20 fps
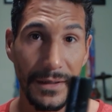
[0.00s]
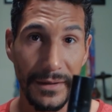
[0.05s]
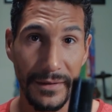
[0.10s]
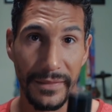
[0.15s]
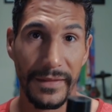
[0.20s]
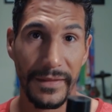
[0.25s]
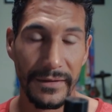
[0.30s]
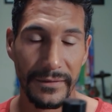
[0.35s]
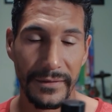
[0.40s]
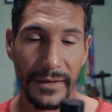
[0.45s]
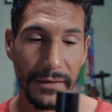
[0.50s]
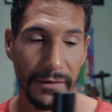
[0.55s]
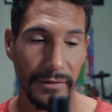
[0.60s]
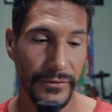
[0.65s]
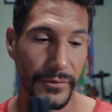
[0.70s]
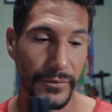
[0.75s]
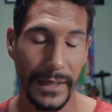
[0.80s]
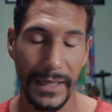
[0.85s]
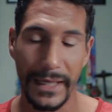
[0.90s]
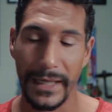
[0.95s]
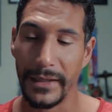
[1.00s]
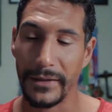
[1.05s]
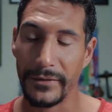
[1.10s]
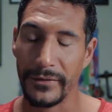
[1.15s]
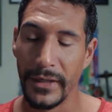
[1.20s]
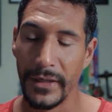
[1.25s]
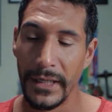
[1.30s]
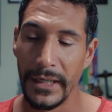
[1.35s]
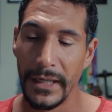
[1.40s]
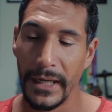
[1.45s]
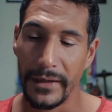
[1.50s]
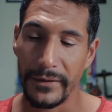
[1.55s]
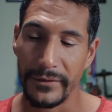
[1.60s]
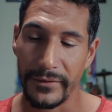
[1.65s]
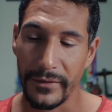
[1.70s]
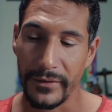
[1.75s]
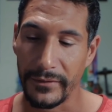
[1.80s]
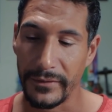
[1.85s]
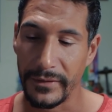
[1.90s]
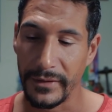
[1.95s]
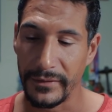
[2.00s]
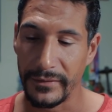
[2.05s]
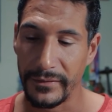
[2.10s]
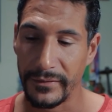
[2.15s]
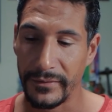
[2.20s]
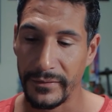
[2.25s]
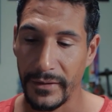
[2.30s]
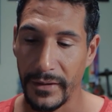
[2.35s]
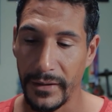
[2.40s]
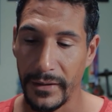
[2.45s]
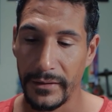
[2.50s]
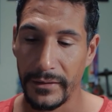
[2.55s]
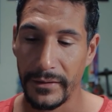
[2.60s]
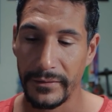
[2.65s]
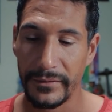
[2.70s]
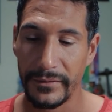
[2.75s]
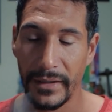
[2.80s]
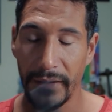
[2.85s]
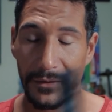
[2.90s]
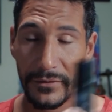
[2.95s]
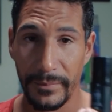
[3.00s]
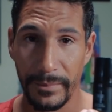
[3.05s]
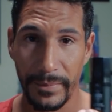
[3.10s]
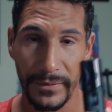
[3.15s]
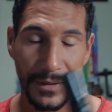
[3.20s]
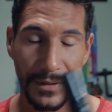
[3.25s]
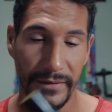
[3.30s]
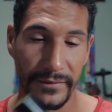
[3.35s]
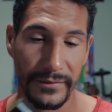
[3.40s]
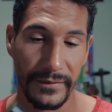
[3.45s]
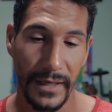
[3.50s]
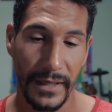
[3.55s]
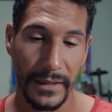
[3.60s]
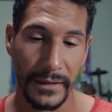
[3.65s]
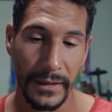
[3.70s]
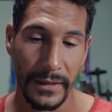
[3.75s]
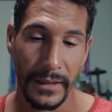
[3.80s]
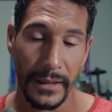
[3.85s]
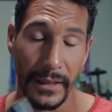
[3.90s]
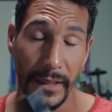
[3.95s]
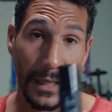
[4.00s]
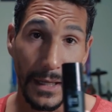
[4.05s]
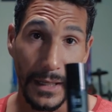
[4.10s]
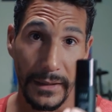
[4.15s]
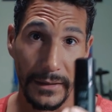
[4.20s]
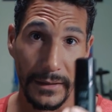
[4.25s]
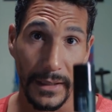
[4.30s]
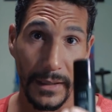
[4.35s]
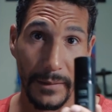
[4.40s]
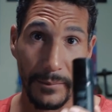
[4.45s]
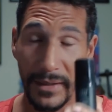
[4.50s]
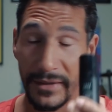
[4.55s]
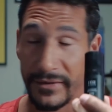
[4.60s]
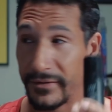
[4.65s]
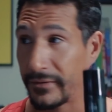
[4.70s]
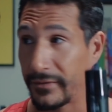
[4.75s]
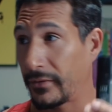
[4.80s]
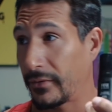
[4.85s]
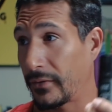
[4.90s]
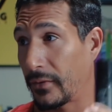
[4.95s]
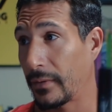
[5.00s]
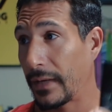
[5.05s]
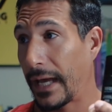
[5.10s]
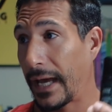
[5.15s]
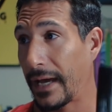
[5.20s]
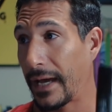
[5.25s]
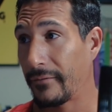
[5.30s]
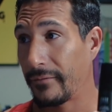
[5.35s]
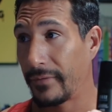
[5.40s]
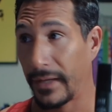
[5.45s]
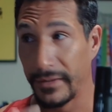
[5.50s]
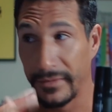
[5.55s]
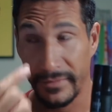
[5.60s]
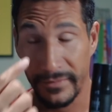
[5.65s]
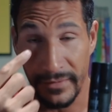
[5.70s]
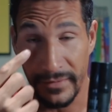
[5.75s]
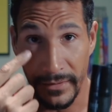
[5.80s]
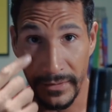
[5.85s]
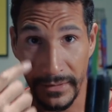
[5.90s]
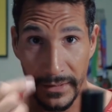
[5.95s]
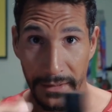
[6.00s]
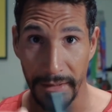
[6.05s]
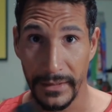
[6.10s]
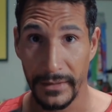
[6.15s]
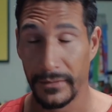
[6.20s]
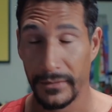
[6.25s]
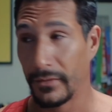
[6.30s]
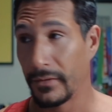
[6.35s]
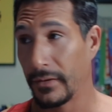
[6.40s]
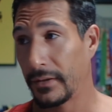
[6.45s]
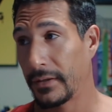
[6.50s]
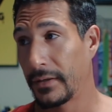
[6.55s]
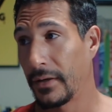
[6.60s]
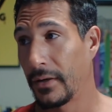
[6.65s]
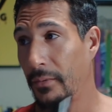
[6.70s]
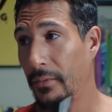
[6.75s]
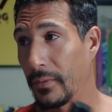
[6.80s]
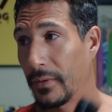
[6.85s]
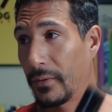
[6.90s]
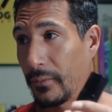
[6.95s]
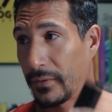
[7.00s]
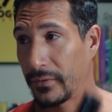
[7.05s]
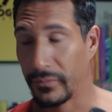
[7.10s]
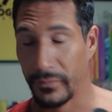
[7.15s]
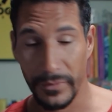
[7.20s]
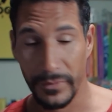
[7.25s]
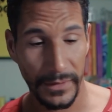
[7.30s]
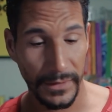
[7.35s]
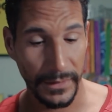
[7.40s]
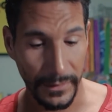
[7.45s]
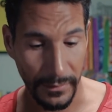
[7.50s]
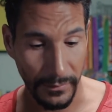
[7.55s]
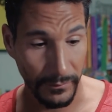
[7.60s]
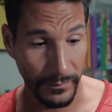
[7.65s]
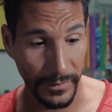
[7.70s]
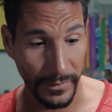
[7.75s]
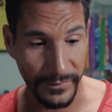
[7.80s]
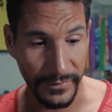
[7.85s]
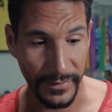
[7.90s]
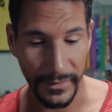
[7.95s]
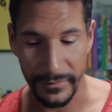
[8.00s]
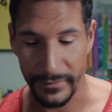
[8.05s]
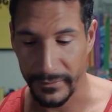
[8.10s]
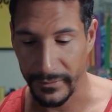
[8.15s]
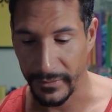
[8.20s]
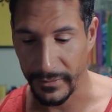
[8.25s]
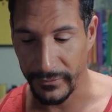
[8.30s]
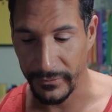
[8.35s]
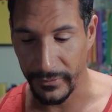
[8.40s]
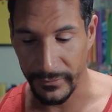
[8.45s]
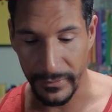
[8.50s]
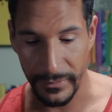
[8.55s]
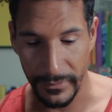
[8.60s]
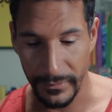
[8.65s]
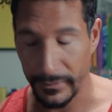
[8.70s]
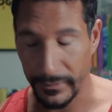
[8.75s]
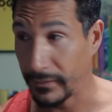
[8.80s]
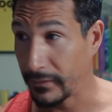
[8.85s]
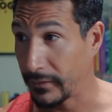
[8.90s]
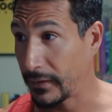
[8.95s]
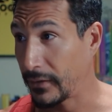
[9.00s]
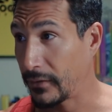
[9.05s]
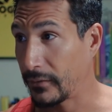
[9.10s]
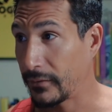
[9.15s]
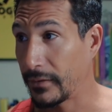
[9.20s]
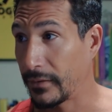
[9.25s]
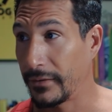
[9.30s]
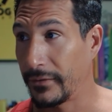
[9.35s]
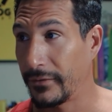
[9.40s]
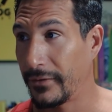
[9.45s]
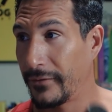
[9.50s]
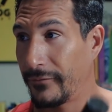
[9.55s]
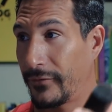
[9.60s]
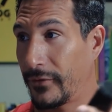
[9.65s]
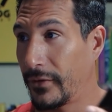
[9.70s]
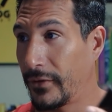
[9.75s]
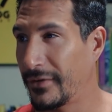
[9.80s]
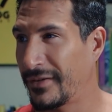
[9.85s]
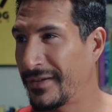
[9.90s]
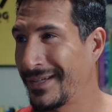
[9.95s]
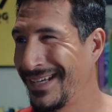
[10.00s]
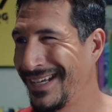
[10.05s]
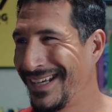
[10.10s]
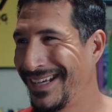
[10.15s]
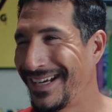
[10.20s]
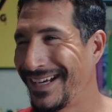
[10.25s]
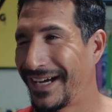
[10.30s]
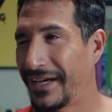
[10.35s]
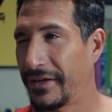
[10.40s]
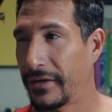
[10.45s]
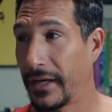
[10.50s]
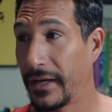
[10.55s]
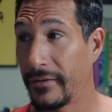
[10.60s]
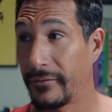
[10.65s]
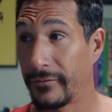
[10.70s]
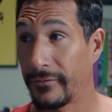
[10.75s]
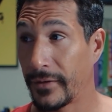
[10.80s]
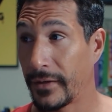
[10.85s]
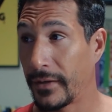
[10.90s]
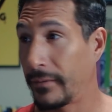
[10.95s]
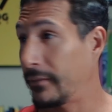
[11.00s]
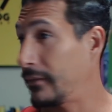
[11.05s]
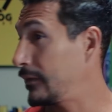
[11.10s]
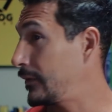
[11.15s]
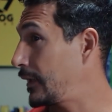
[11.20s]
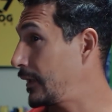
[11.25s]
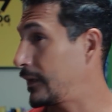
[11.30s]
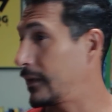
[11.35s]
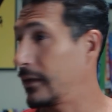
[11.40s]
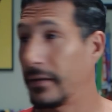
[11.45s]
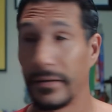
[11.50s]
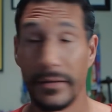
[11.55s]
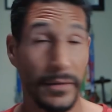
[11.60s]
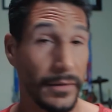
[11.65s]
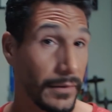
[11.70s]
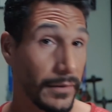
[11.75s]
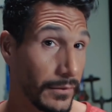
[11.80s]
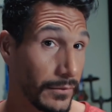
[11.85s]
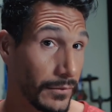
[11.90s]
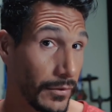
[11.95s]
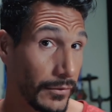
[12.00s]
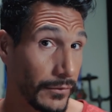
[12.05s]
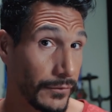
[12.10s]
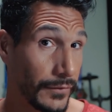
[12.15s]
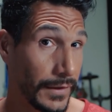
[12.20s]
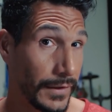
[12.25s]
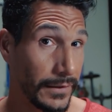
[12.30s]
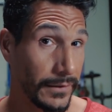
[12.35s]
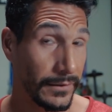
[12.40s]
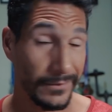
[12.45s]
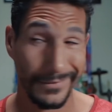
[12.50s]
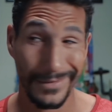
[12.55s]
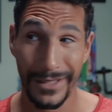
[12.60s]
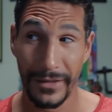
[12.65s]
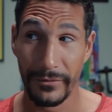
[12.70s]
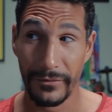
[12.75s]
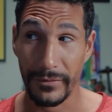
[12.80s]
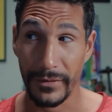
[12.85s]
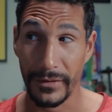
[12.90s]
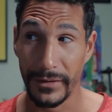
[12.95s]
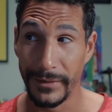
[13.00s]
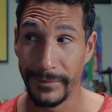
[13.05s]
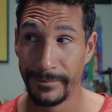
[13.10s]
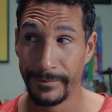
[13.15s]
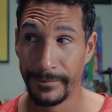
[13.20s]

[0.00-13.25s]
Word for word: It thins out as you age, and so this uh, this actually protects that and and makes it so you don't have that sunken in look, which, which really really sucks and, it shows that you're you're getting older. And you, if you notice, I don't have very like crow's feet, not really.